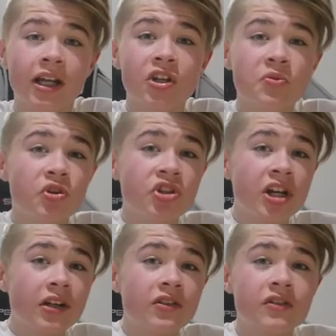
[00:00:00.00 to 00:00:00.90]
English
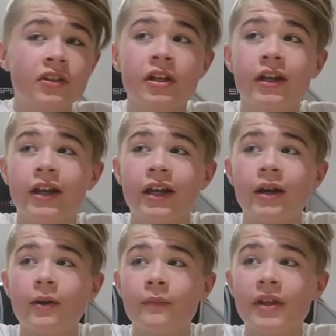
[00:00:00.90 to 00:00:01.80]
project.
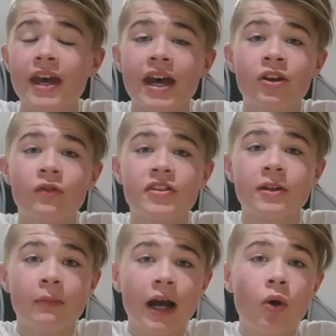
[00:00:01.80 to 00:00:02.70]
But then
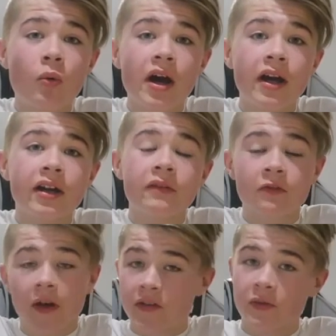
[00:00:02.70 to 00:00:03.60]
obviously malware
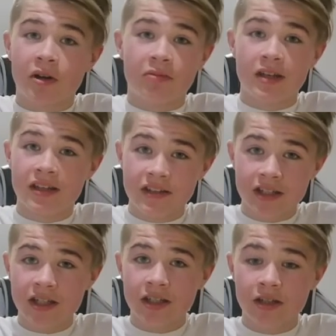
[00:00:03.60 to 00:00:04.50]
infected my
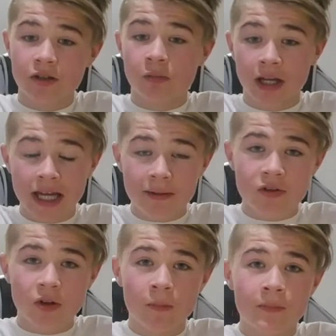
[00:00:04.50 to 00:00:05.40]
PC or my
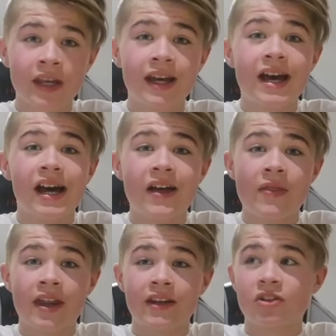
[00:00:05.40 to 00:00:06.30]
laptop,
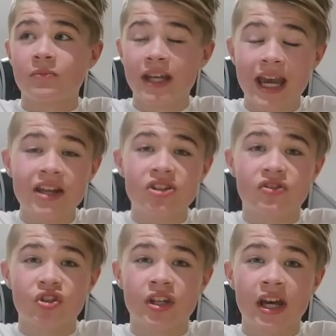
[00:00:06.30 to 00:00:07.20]
and then it took me
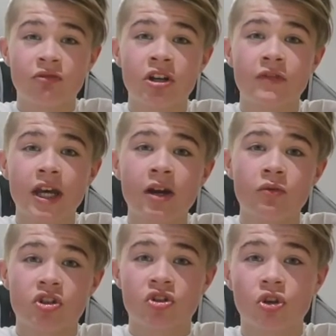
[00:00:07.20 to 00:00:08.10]
ages to get rid of that,
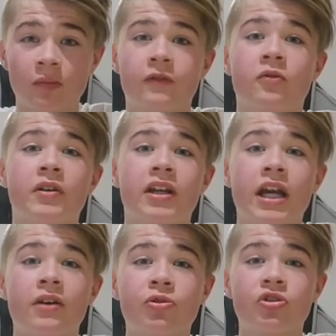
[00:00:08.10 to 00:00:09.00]
which stopped me from being
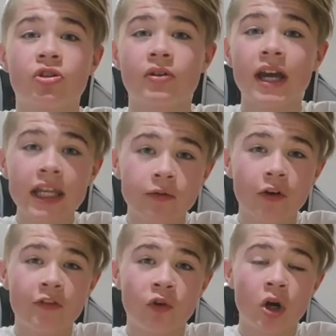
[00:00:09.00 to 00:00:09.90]
able to do any
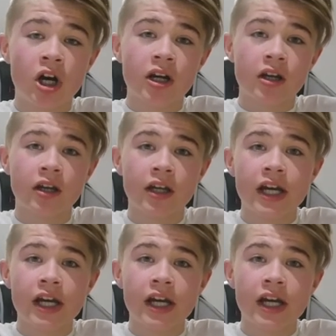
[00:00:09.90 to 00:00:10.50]
further work.